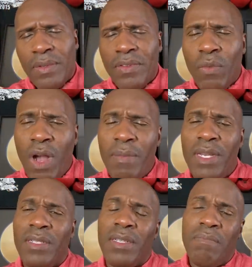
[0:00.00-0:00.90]
This
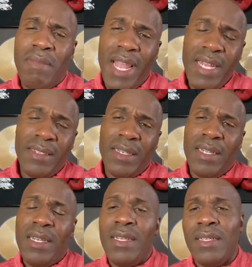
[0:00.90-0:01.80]
woman is
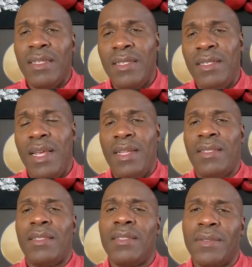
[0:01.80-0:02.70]
amazingly
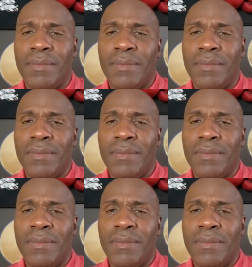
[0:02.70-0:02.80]
dense.